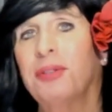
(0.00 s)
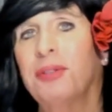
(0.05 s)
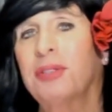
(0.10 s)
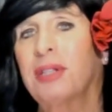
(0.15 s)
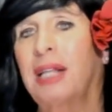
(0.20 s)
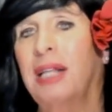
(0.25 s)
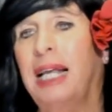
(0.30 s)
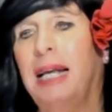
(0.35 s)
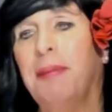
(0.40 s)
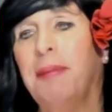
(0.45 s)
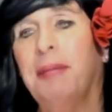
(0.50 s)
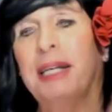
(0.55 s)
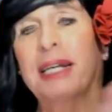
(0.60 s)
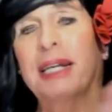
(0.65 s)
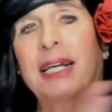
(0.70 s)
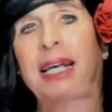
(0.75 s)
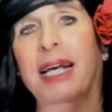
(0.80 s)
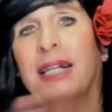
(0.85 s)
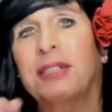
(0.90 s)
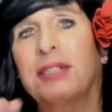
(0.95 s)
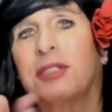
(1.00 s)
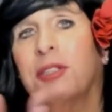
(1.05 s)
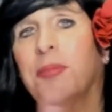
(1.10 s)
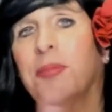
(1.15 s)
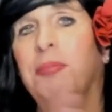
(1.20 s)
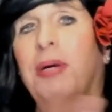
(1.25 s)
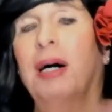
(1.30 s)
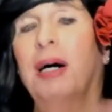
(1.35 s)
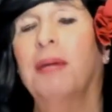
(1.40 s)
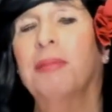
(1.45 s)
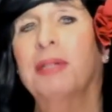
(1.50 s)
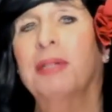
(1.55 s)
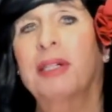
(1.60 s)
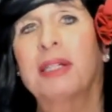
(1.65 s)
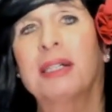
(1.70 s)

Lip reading: slamming against the public.